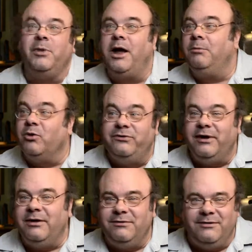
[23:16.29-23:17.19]
Bible
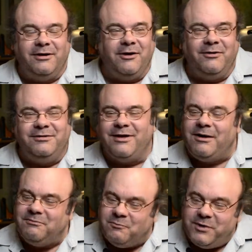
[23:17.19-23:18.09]
says. You know, it's
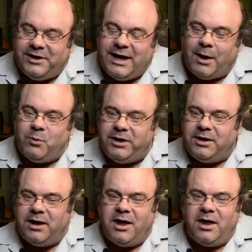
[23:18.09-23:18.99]
like, we, yeah,
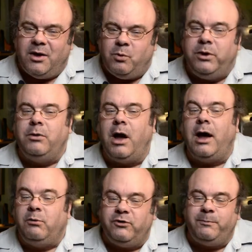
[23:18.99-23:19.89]
we, we,
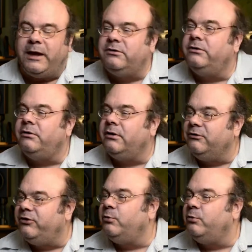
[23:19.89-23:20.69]
I respect her and she